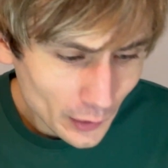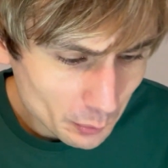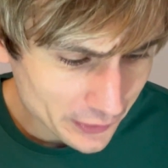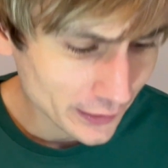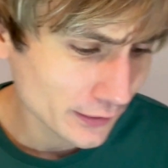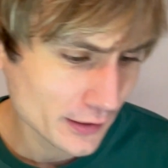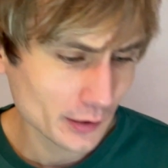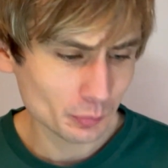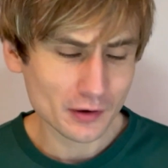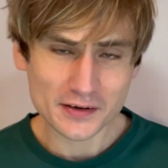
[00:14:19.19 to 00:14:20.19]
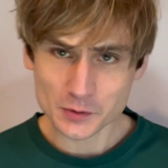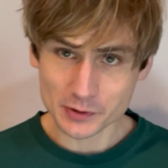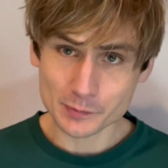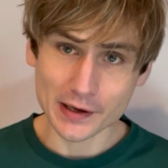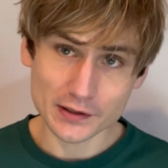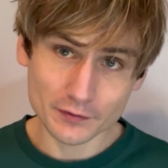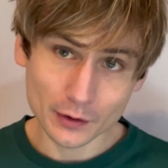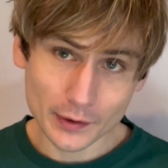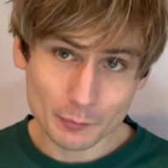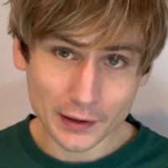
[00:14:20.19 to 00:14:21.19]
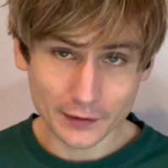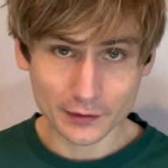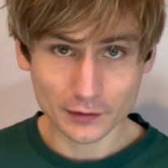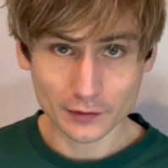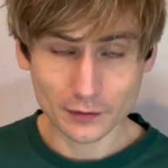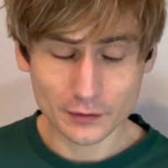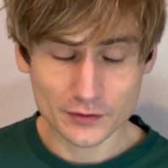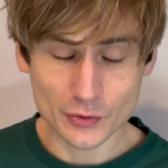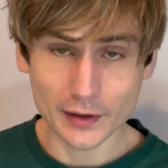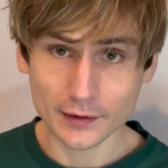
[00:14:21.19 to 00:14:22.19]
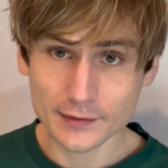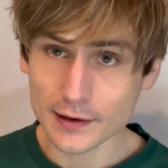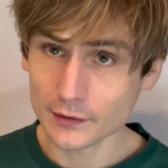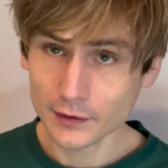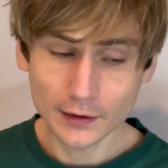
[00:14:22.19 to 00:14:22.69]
But then I heard Brian's perspective, and I went back to it, and I did.